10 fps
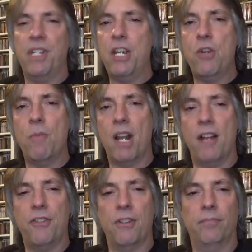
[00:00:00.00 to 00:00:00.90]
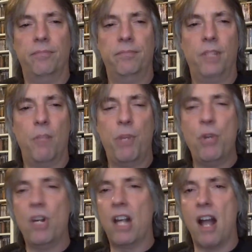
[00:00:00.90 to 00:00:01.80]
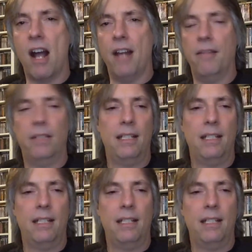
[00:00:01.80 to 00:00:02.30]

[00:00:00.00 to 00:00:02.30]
Dehumanizer, Computer God,